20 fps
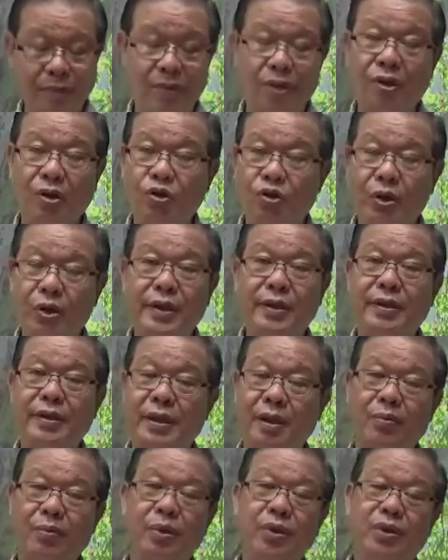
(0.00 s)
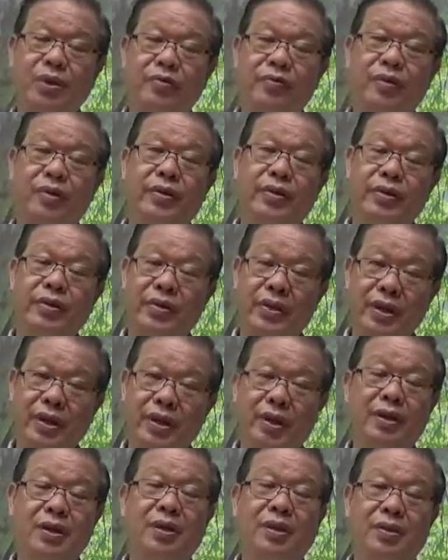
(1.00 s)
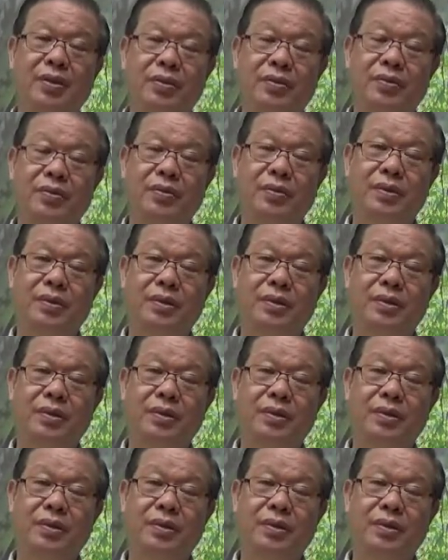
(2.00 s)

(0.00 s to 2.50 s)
lodging somewhere in the forest and eat alone.